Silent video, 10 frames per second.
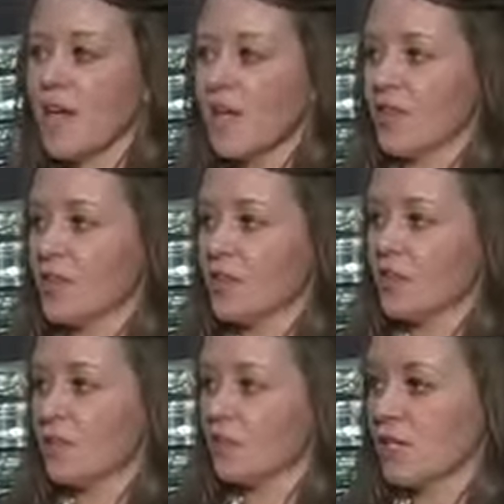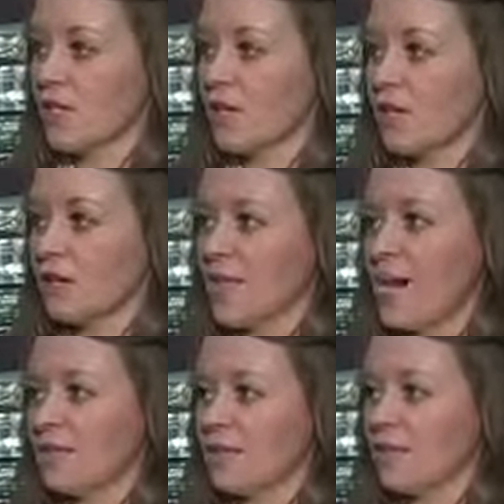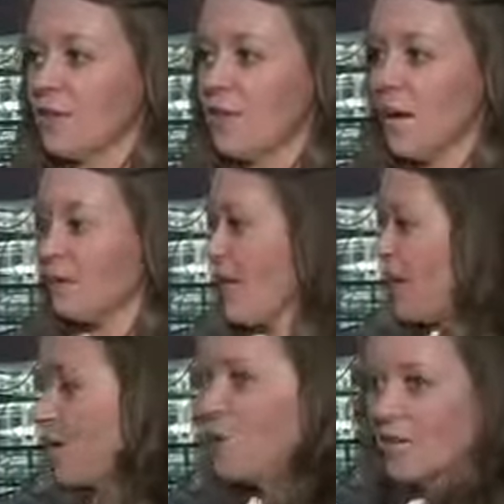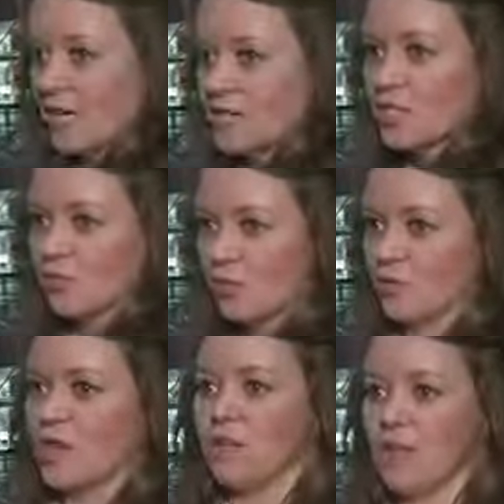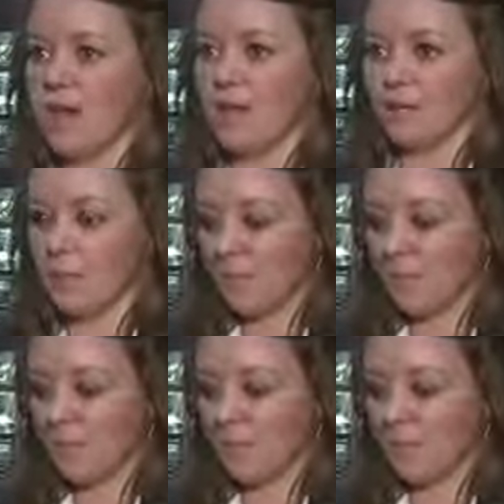and there's a lot of continuity to your overall line.